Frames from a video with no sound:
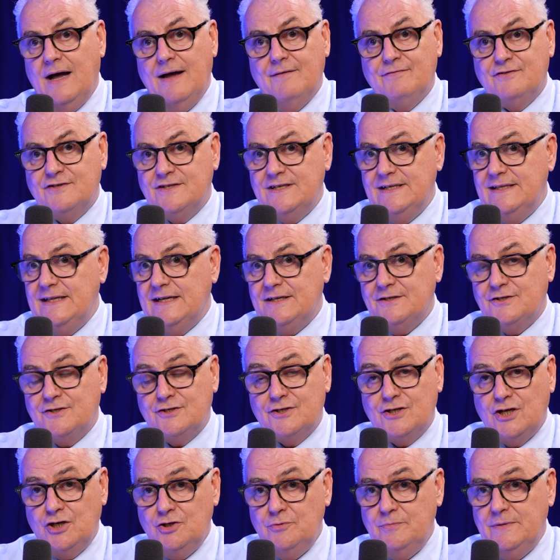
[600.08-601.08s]
I've seen that
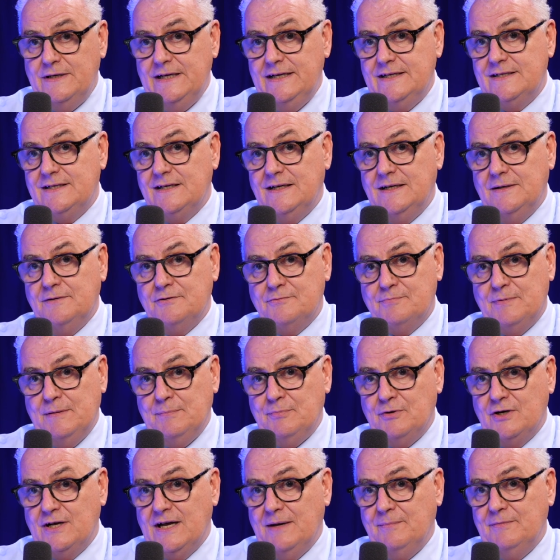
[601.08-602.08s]
so many times.
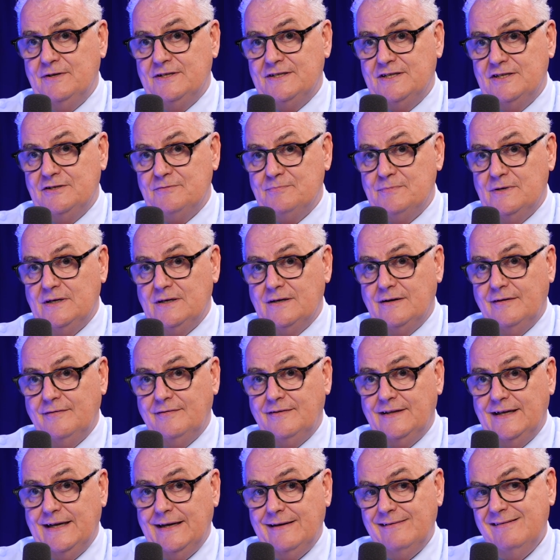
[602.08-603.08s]
People come into this market
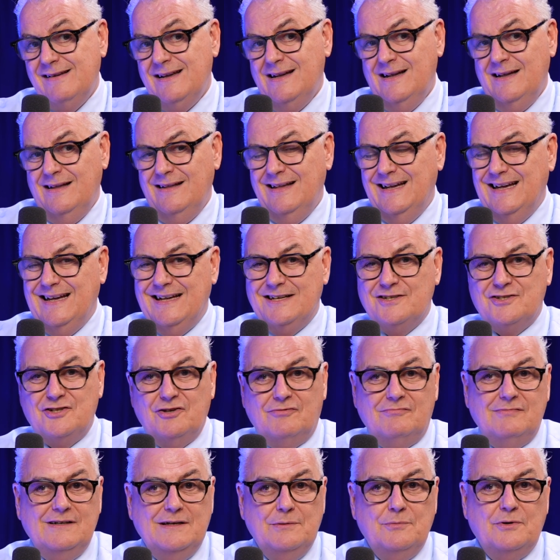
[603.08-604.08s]
thinking, yeah, it's
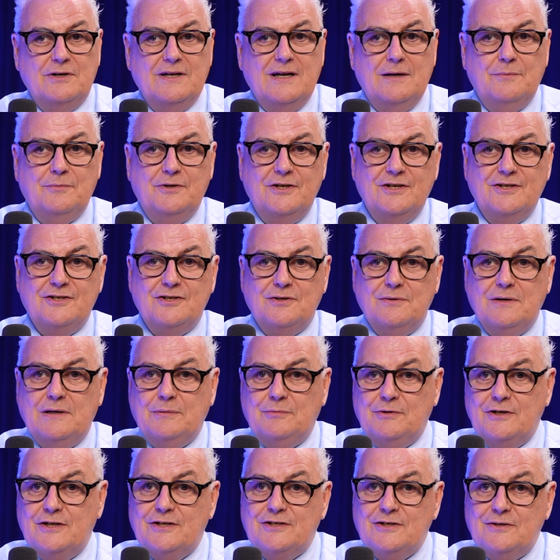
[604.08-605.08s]
not really what I want to do. I
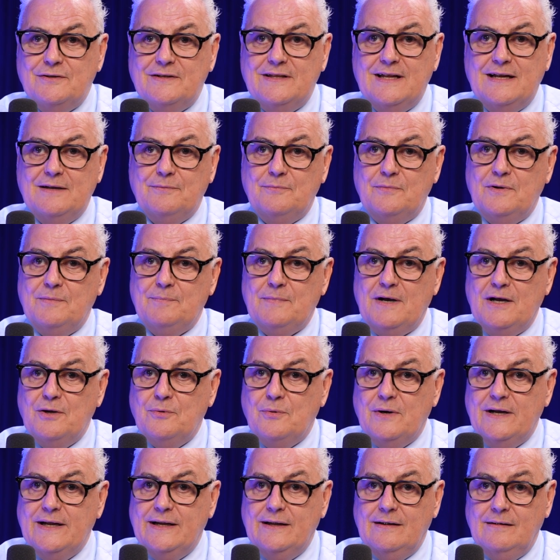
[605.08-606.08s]
want to do it that my
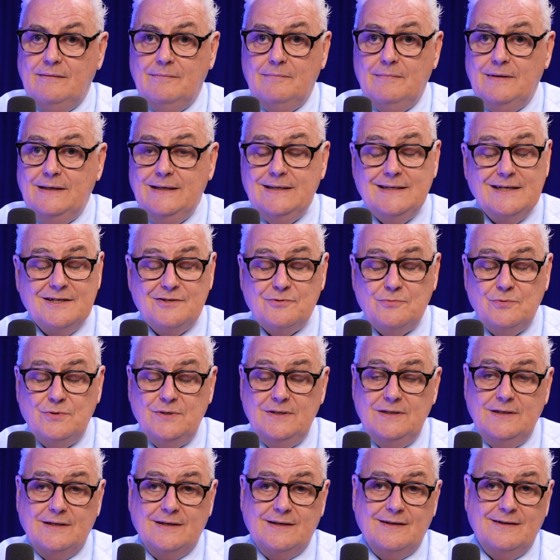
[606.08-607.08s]
way. And it doesn't
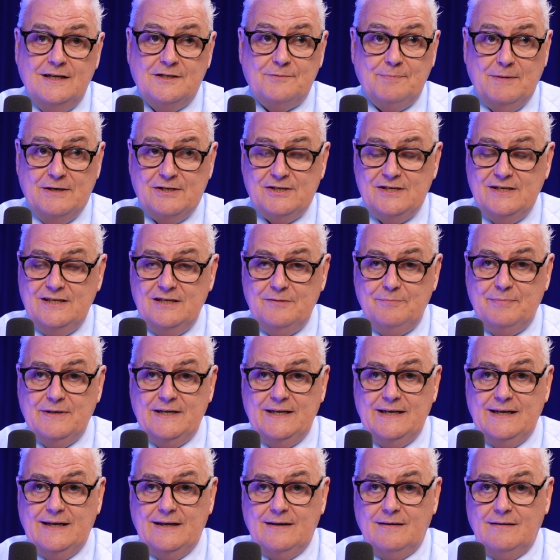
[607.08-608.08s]
work, especially at the
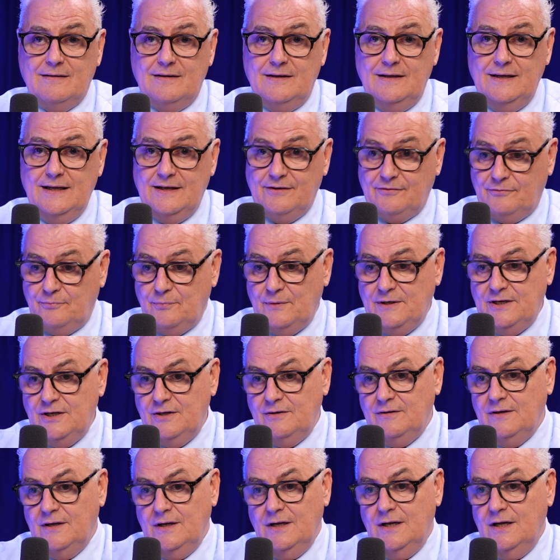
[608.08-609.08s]
beginning. Yes,
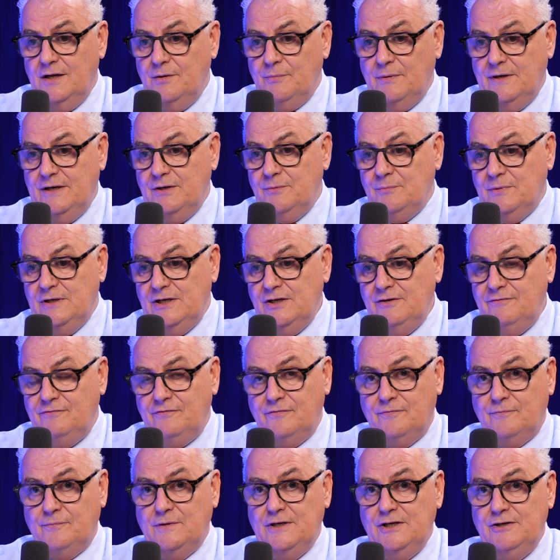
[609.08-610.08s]
when
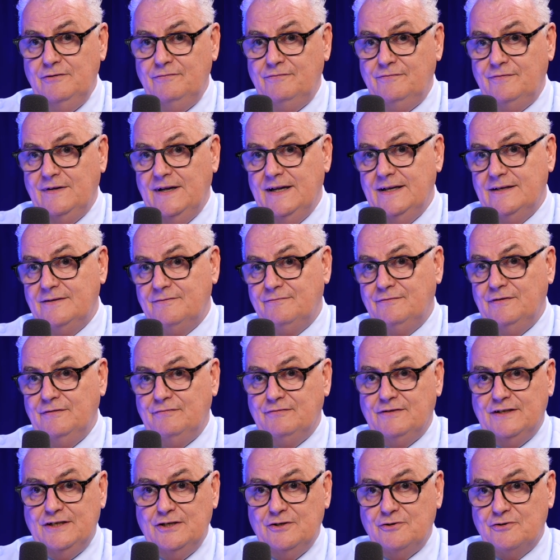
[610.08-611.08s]
you've had
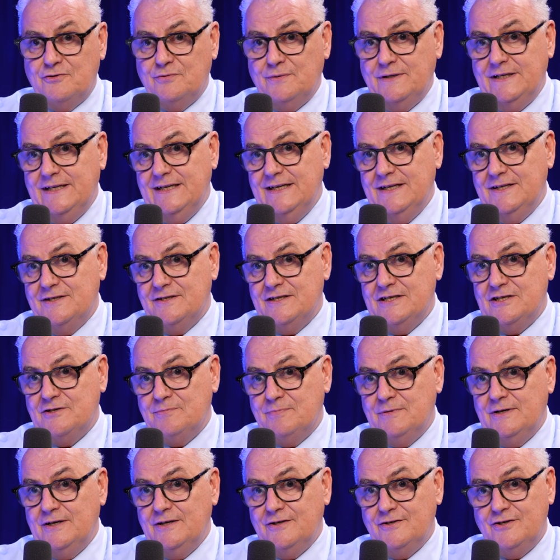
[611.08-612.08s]
15 or 20 years
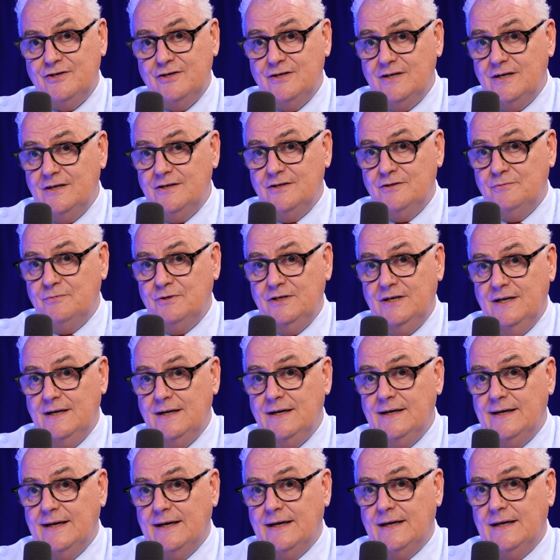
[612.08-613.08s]
experience, you can go and do what you
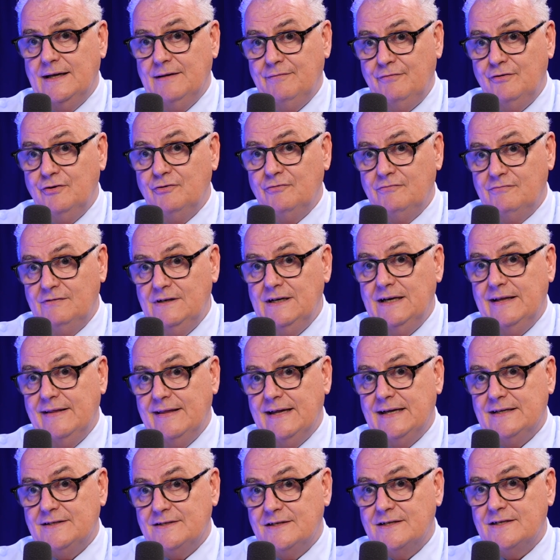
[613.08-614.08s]
like. If you're really
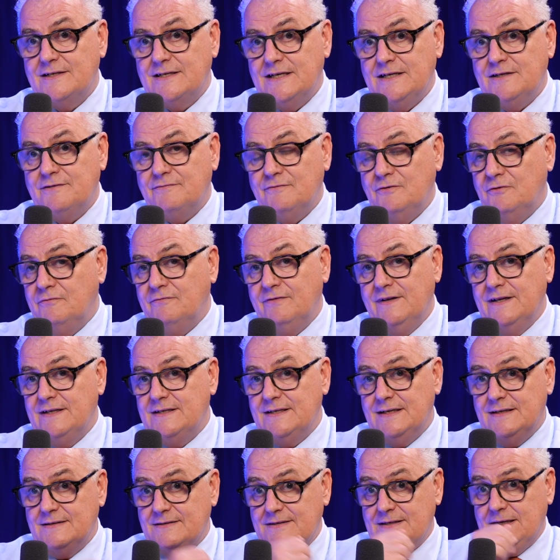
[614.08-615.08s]
that successful,
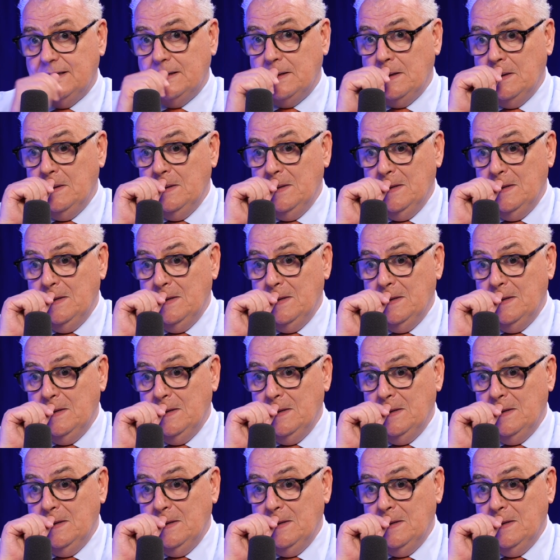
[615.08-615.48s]
fantastic.